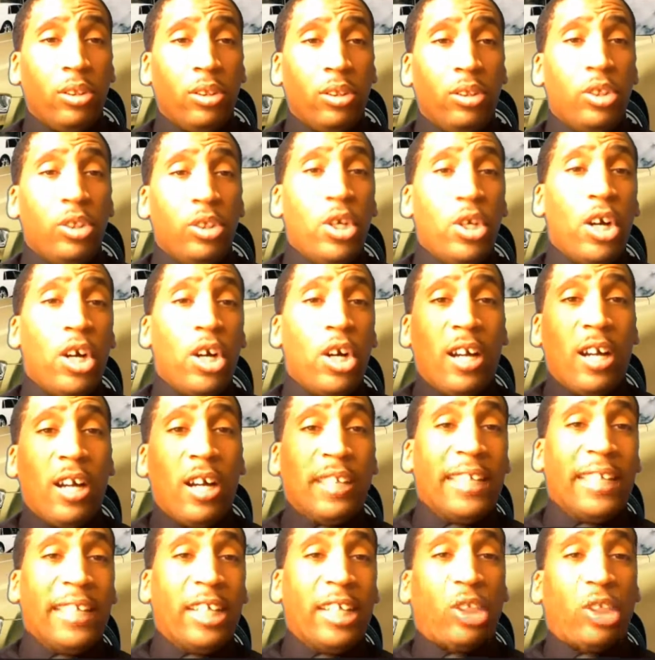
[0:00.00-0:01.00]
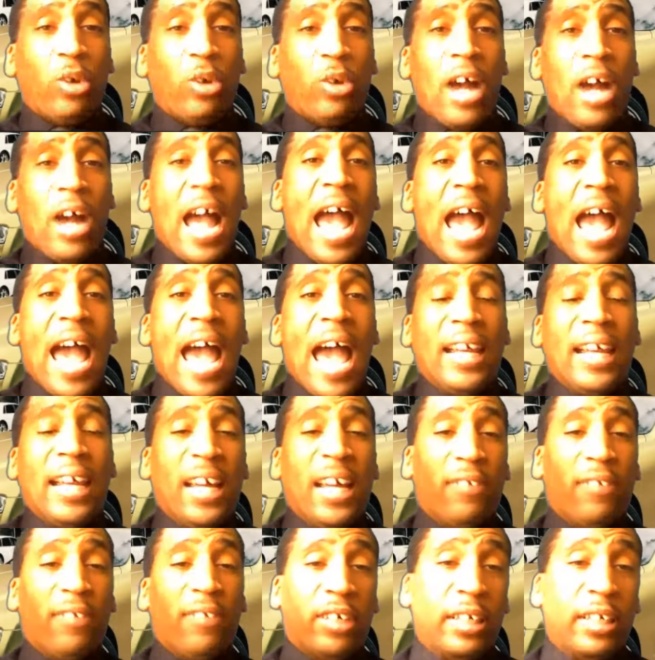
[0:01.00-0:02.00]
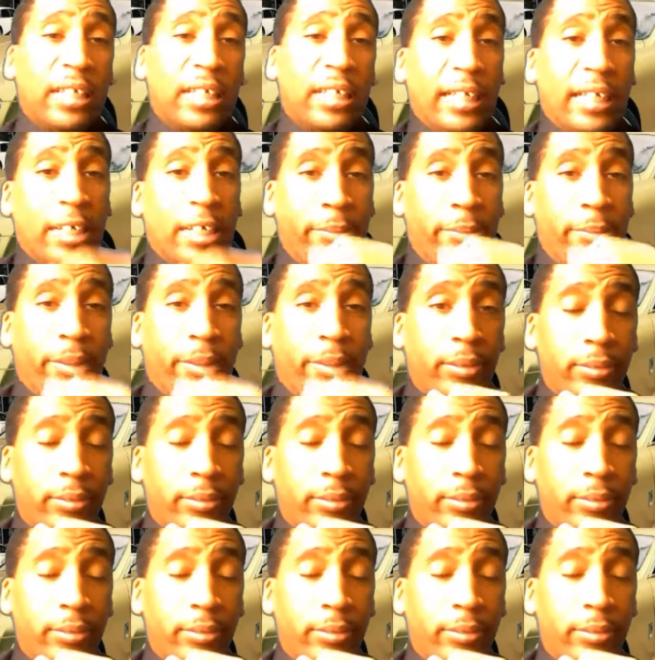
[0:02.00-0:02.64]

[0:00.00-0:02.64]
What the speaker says: you're going to get to a high level of the enemy.